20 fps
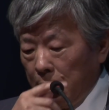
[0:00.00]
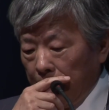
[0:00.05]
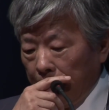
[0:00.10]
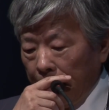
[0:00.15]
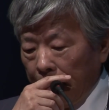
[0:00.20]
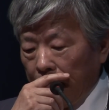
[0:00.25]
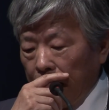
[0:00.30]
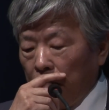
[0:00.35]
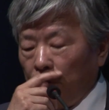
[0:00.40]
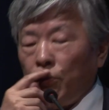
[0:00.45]

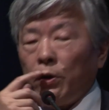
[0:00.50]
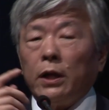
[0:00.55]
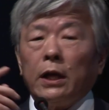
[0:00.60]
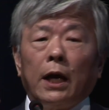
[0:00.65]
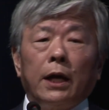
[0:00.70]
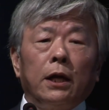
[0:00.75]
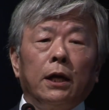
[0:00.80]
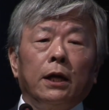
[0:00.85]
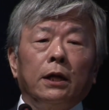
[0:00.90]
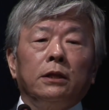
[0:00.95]
And when
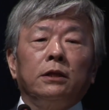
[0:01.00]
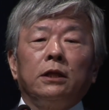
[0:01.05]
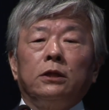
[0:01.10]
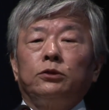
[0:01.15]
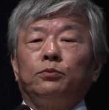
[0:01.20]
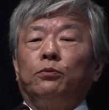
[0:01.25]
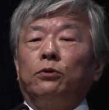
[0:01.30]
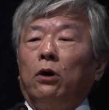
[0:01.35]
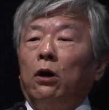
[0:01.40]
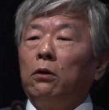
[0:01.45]
I had
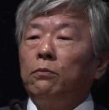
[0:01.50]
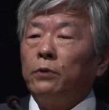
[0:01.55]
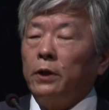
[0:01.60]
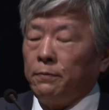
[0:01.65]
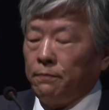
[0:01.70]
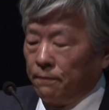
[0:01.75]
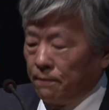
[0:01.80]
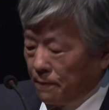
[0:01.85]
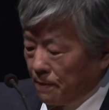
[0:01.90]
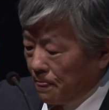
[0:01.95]
this
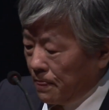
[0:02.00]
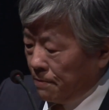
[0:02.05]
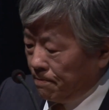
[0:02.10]
problem,